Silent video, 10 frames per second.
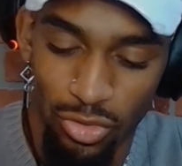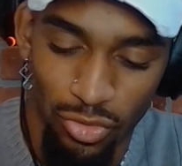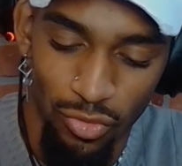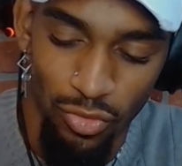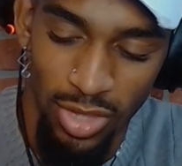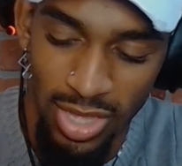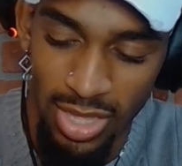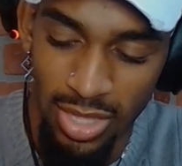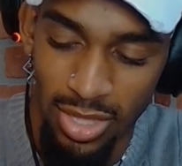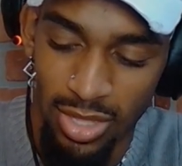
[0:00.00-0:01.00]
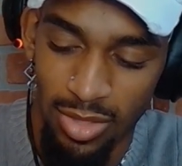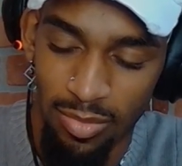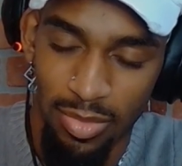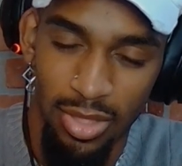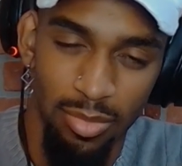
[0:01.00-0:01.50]
Treat
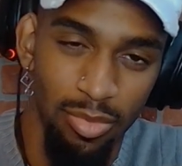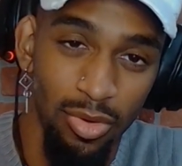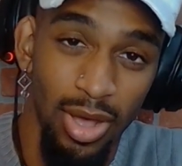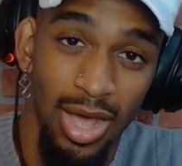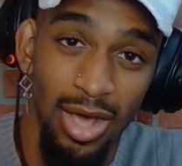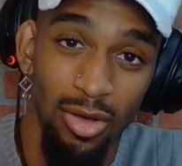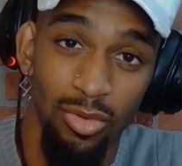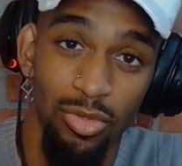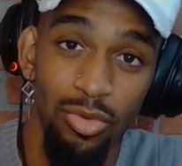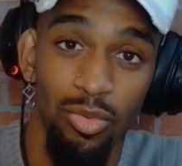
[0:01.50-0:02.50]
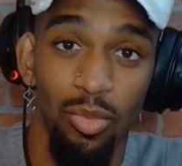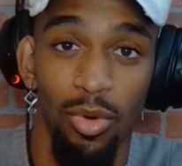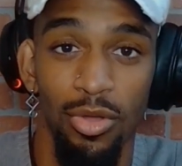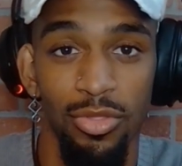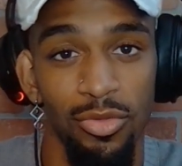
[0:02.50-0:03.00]
people how you
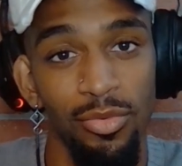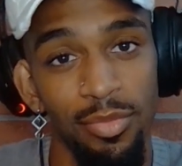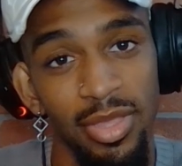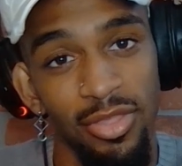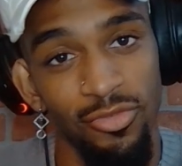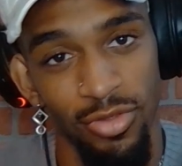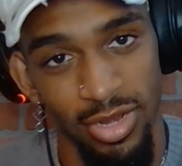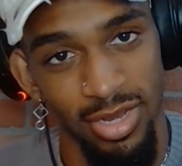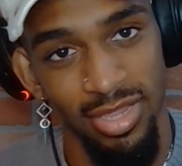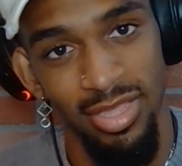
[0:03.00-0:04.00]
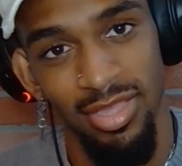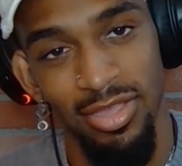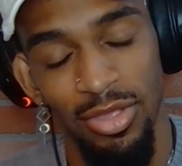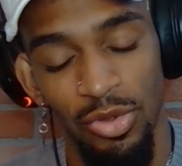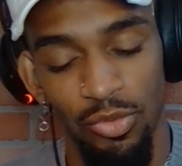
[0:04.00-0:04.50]
want to be treated.
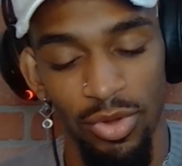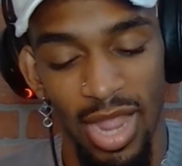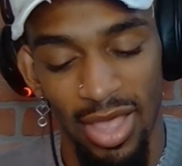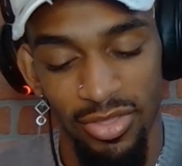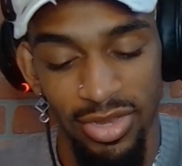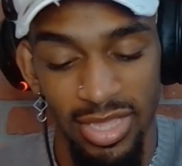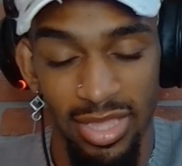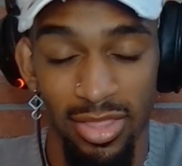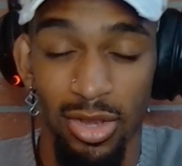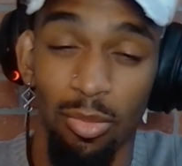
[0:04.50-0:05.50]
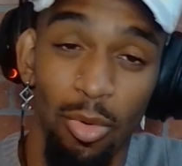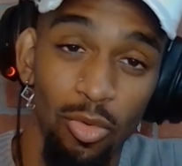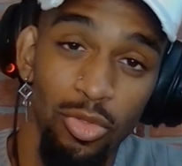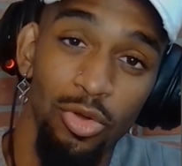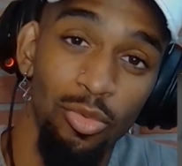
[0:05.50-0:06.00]
Reality is an
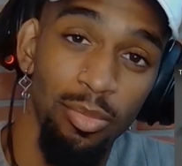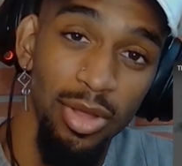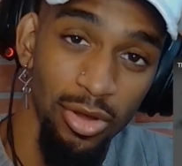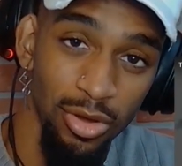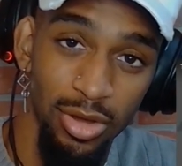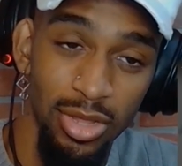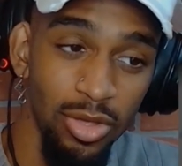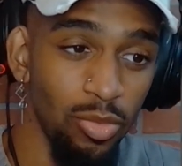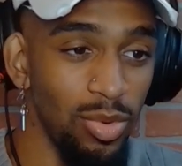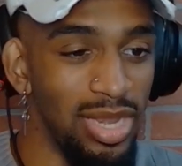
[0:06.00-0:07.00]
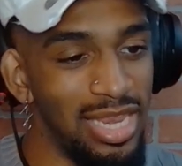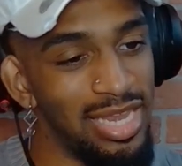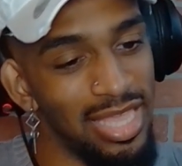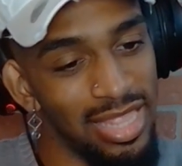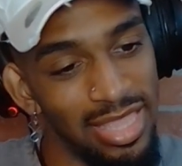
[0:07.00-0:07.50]
emotional mirror. We
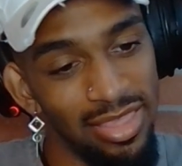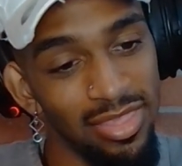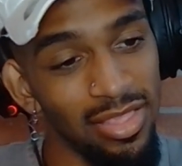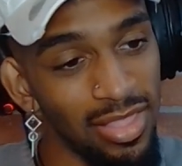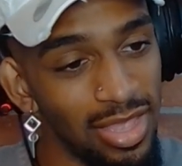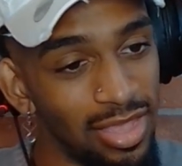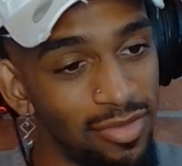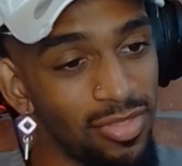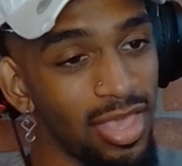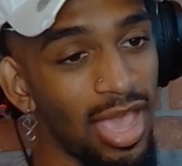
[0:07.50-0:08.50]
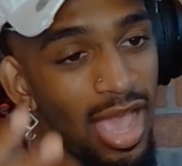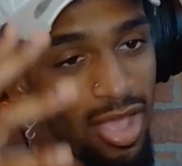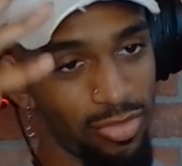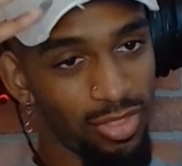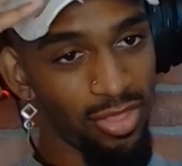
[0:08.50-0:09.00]
need to get these slaves
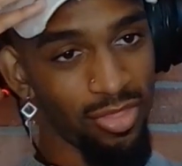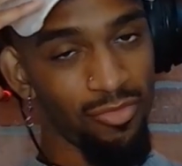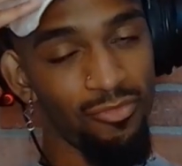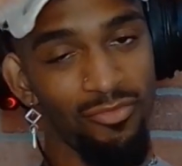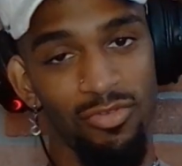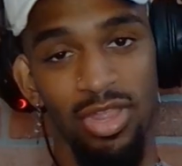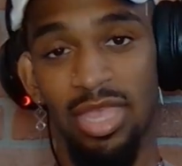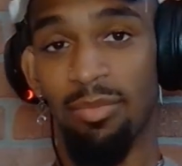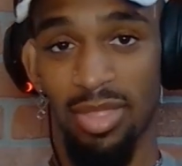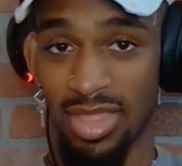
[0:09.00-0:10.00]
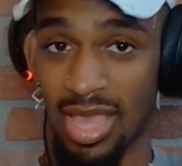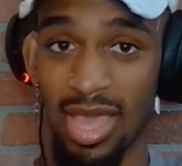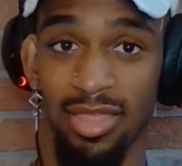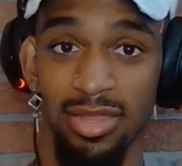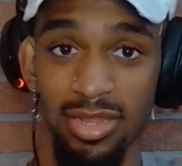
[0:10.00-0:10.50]
out this freaking
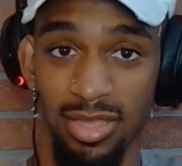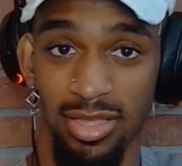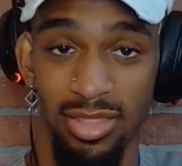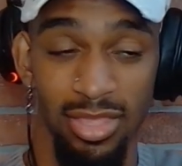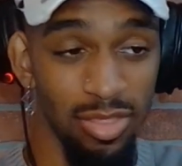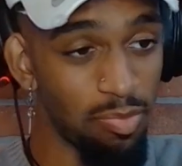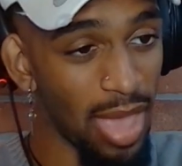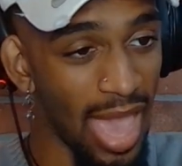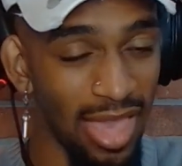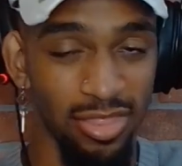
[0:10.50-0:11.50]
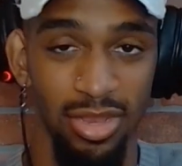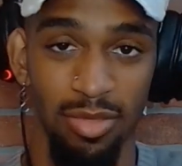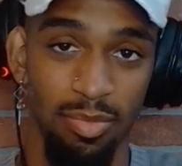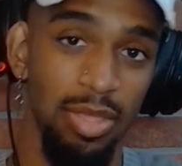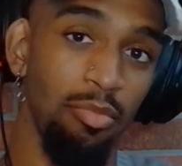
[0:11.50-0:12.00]
mentality. These
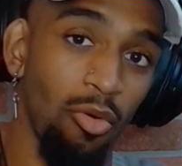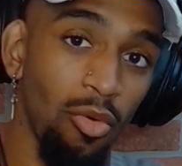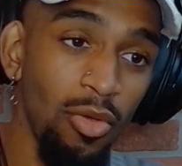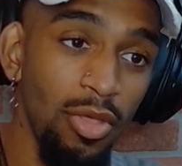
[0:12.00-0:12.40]
passionate people